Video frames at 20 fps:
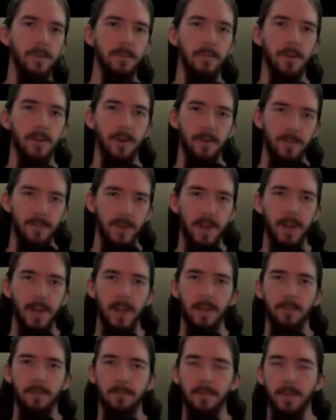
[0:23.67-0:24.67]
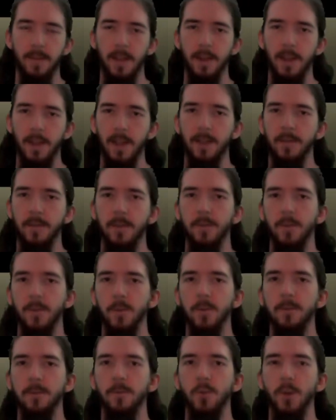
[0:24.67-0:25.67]
are fighting can kind of
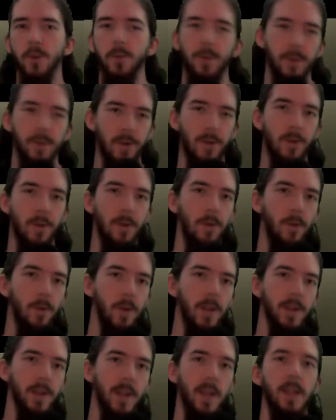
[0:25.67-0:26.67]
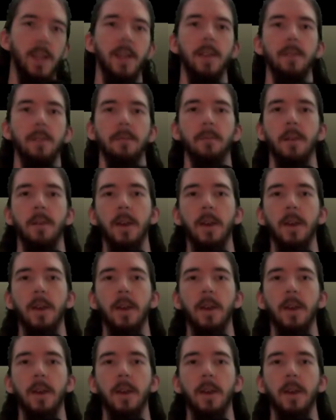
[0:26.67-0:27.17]
inform what risks you can take and